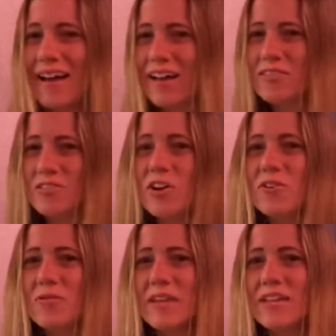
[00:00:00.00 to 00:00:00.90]

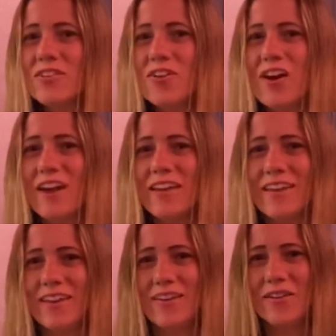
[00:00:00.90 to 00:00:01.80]
Hello,
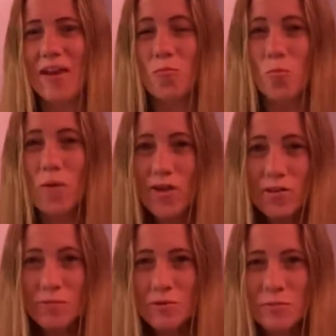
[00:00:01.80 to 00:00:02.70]
kindergarten, and
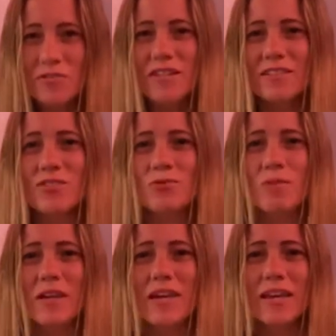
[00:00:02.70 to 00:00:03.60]
welcome to music this
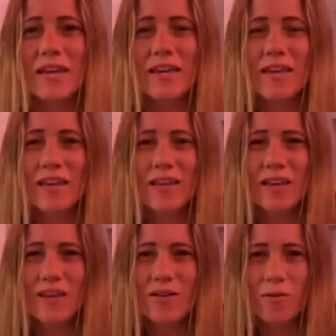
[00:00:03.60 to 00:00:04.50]
week.
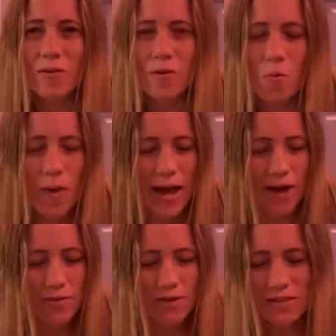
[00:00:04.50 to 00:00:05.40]

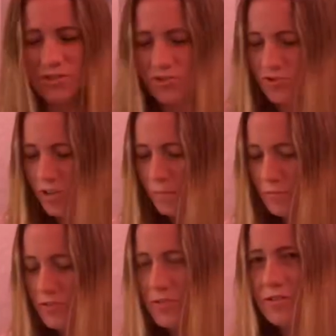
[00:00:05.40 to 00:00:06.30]
Wow, look at these
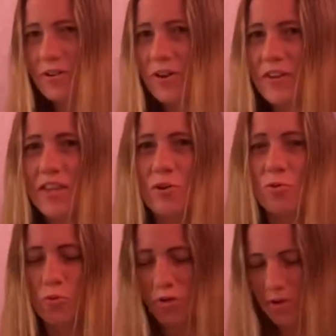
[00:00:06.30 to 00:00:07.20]
drums. Aren't they
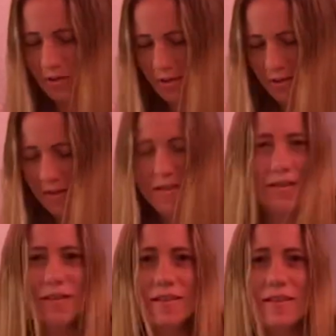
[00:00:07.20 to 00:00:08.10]
cool?
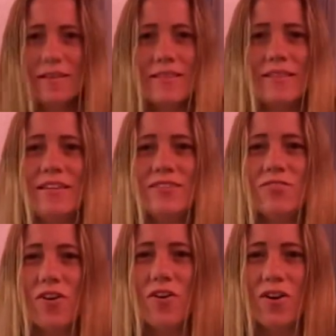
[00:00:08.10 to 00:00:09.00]
These
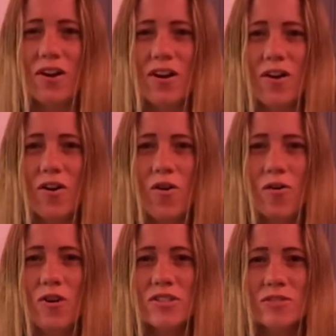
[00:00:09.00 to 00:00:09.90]
are
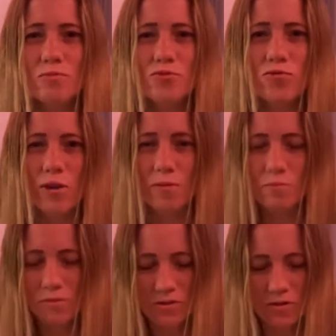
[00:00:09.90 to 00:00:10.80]
awesome
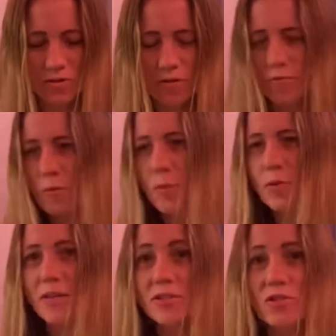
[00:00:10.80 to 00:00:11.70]
drums from a
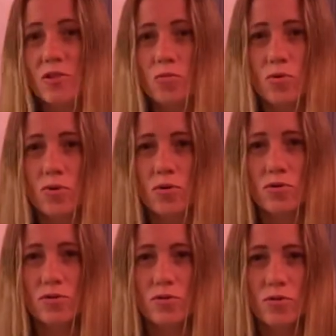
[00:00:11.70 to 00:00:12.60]
place in the
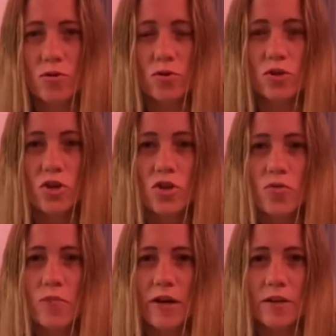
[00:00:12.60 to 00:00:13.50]
world called
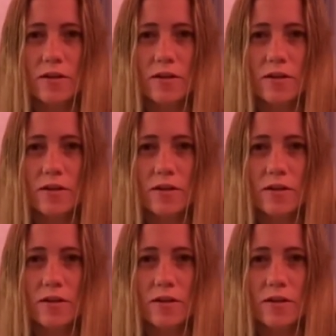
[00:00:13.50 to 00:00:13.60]
Cuba.